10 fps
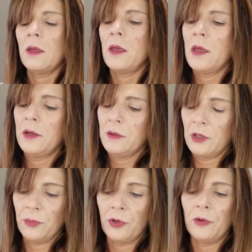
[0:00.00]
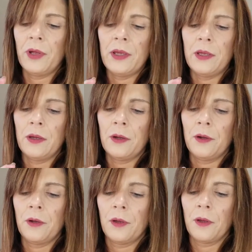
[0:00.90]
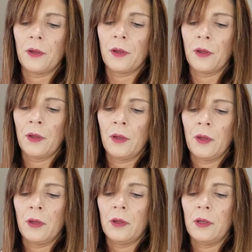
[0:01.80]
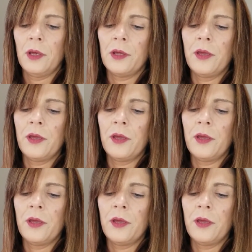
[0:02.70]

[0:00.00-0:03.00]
And I'm going to put it right here. It